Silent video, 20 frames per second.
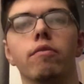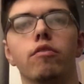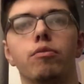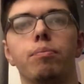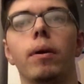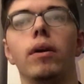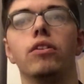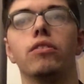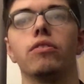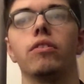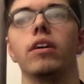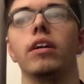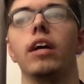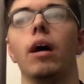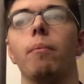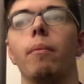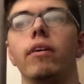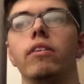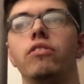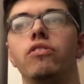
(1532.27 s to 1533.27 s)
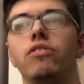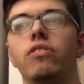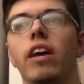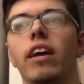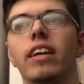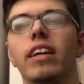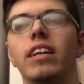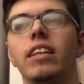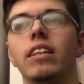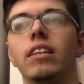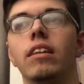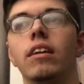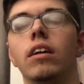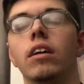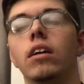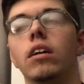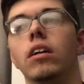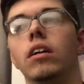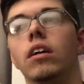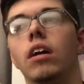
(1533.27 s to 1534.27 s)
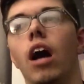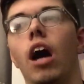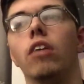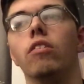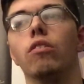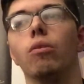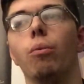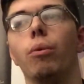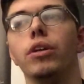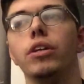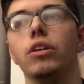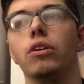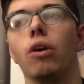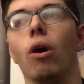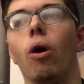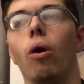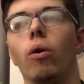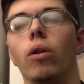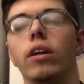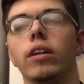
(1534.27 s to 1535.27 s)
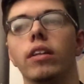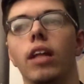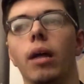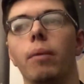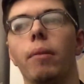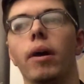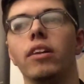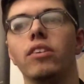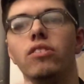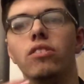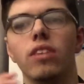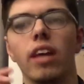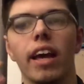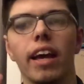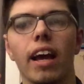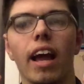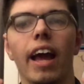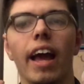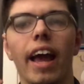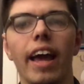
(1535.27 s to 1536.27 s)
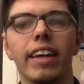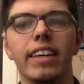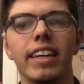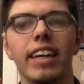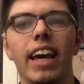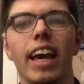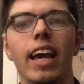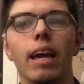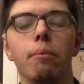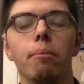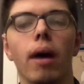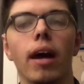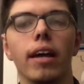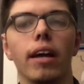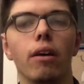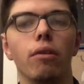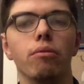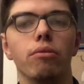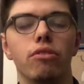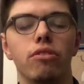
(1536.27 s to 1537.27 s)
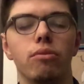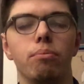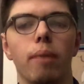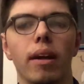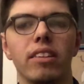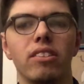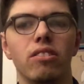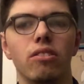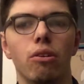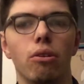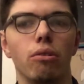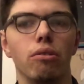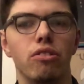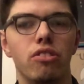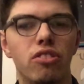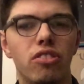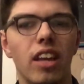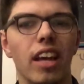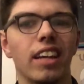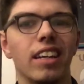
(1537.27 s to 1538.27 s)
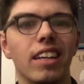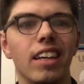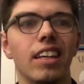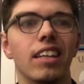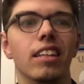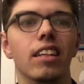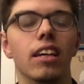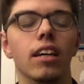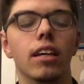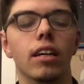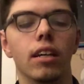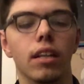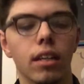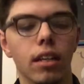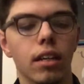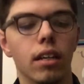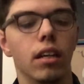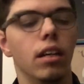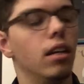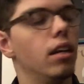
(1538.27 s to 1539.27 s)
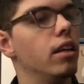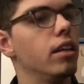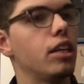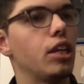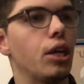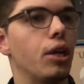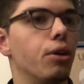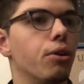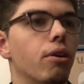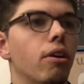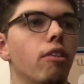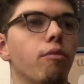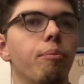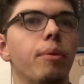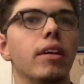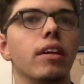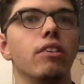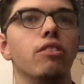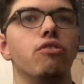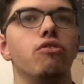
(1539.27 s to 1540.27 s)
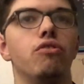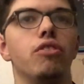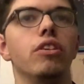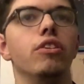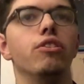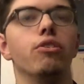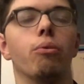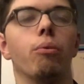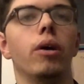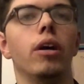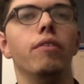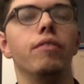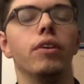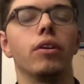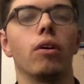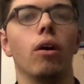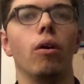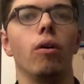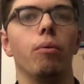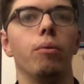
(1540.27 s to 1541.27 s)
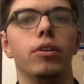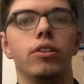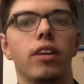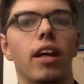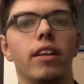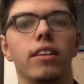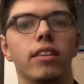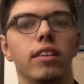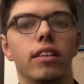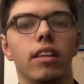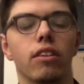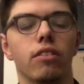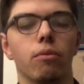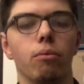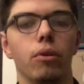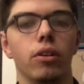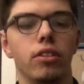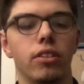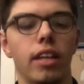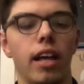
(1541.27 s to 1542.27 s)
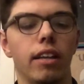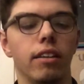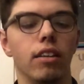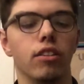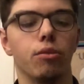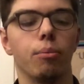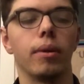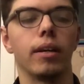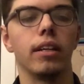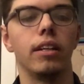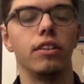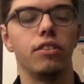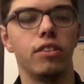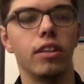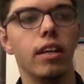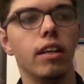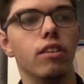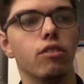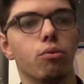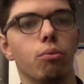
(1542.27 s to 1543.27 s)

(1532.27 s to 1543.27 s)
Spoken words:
Especially on my second, I don't know what you call it, like my aka my own my or second year of being a senior, whatever you call it, which doesn't make any sense.